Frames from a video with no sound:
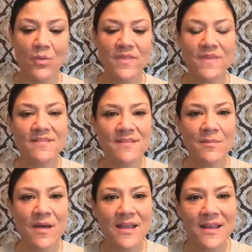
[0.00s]
With this
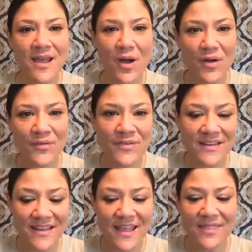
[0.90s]
in mind, I
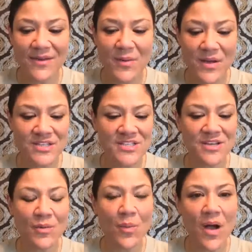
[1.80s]
often get the
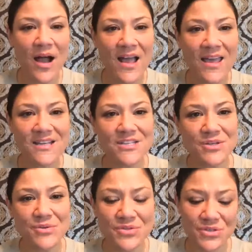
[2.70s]
question, why do
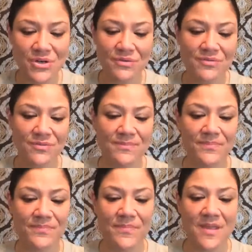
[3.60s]
you serve?
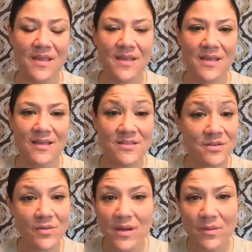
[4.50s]
It's
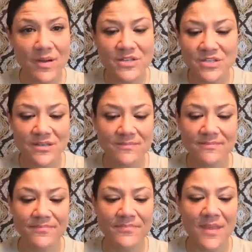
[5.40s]
a great question
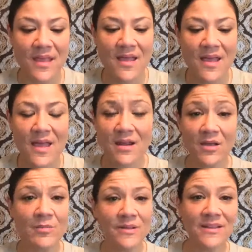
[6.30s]
and a
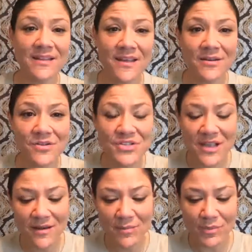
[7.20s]
completely
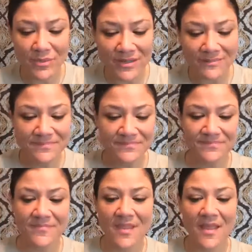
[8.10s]
understandable one.
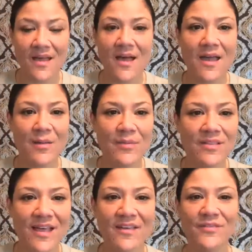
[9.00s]
I am a
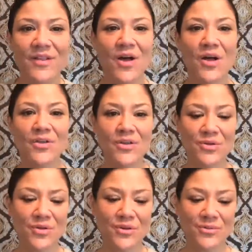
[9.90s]
lifelong
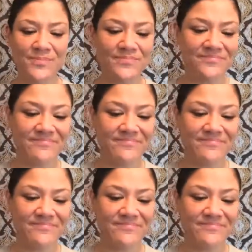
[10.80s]
UU.